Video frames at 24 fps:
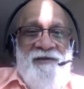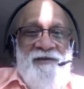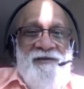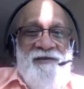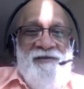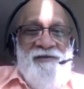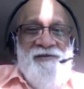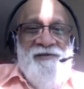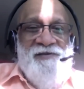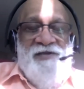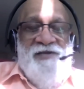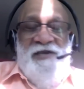
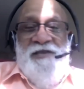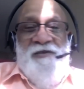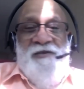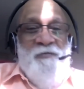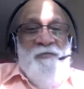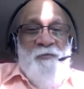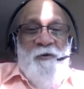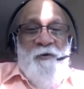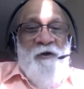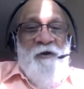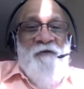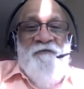See, the
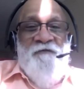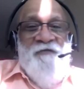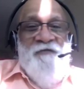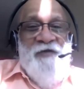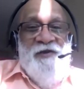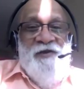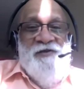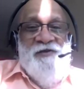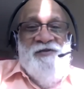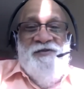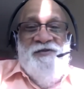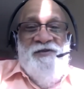
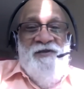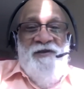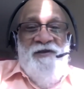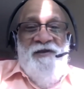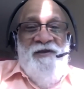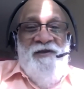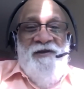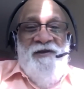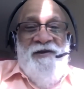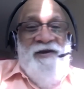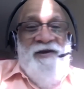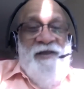prophets
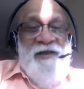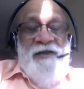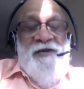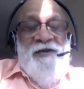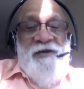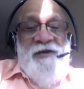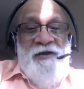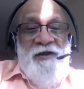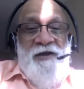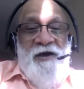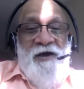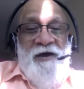did
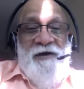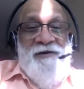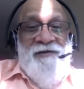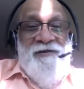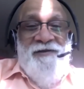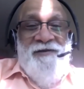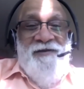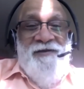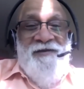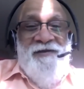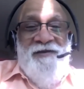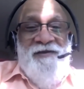not
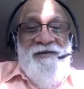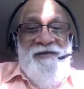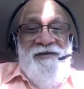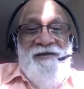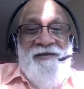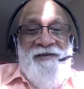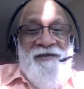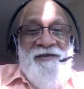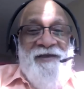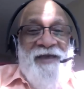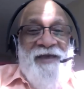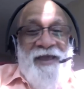
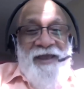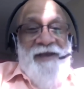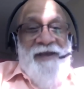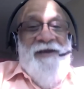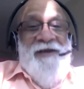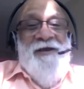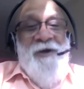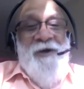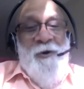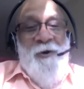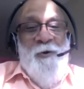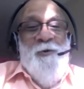
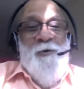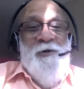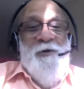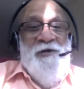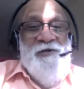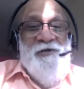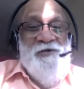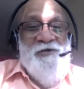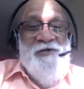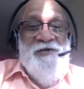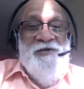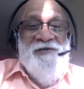encounter
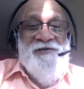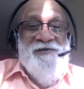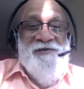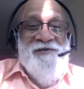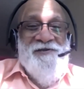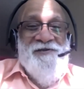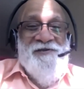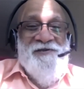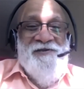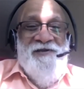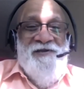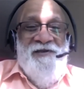Jesus.